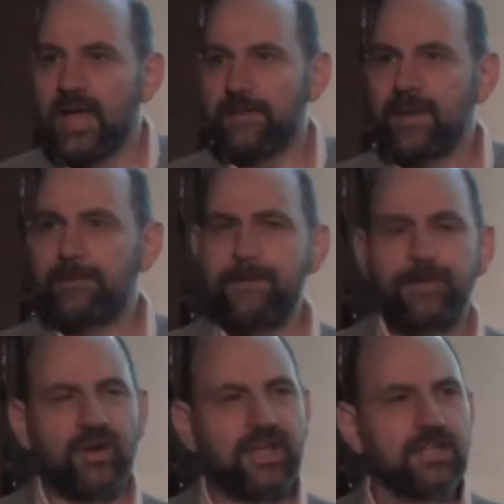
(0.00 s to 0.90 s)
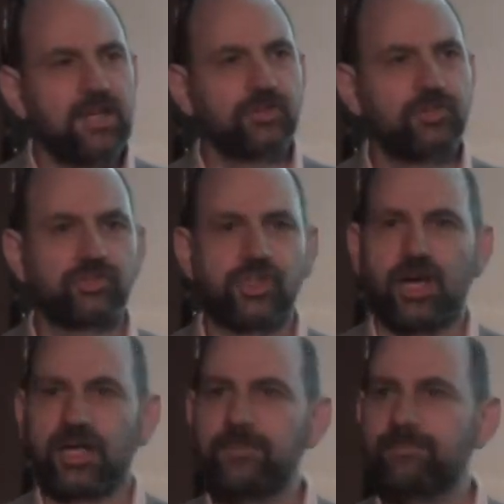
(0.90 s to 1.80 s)
How many people recognize this
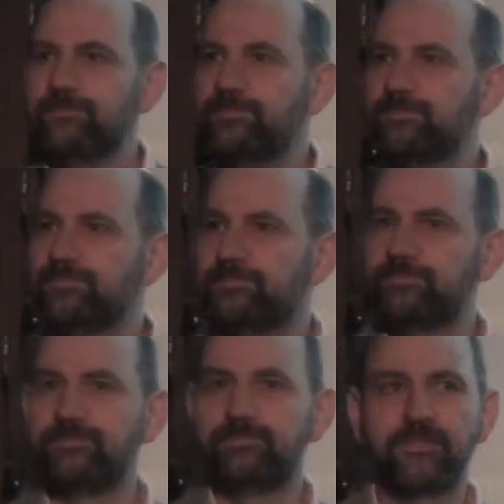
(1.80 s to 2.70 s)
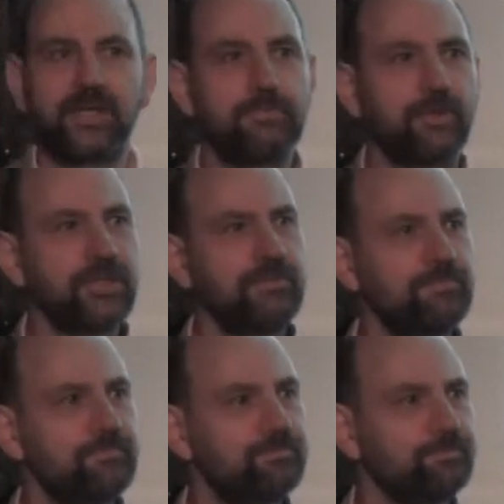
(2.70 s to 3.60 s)
guy?
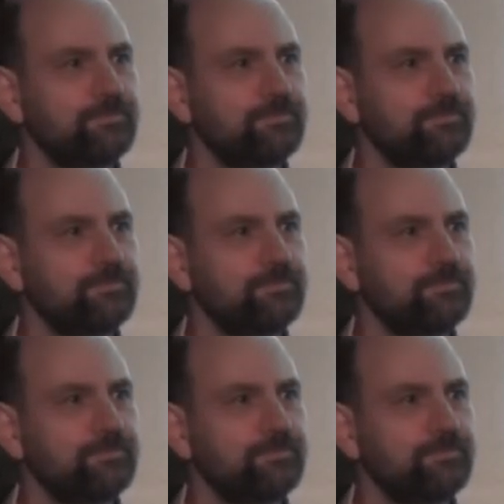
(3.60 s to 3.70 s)
Anybody?